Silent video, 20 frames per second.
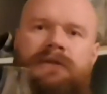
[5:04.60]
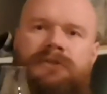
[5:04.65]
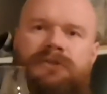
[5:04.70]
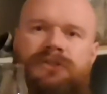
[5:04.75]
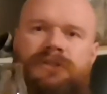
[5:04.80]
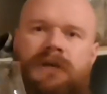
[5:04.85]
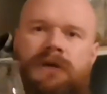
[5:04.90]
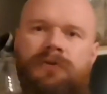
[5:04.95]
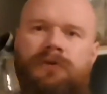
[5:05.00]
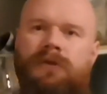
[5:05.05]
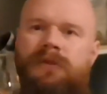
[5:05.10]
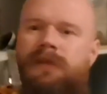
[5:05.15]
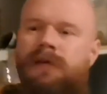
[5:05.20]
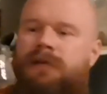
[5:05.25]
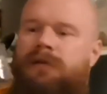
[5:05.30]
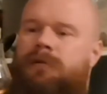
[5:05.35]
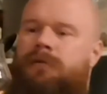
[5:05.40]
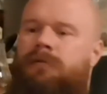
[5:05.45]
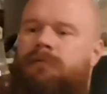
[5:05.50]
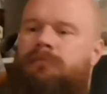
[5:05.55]
sherry
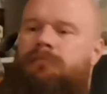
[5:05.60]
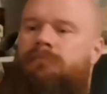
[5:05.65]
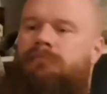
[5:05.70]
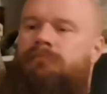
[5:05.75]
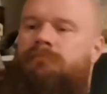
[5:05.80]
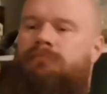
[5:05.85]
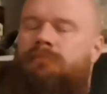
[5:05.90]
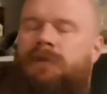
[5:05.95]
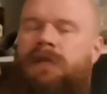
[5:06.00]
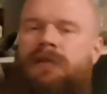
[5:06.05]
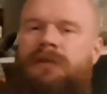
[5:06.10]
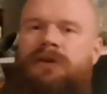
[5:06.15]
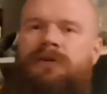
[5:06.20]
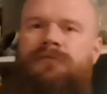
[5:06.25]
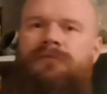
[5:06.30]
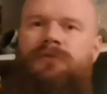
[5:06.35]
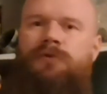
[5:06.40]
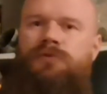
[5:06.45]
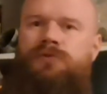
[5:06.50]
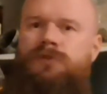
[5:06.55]
that
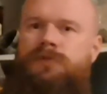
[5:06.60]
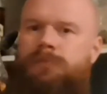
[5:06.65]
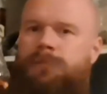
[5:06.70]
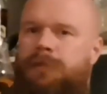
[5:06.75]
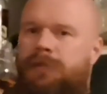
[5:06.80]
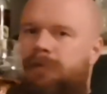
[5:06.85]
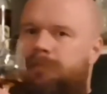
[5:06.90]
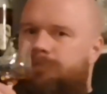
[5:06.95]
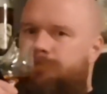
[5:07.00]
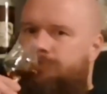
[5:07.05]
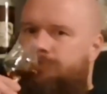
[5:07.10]
confuses me.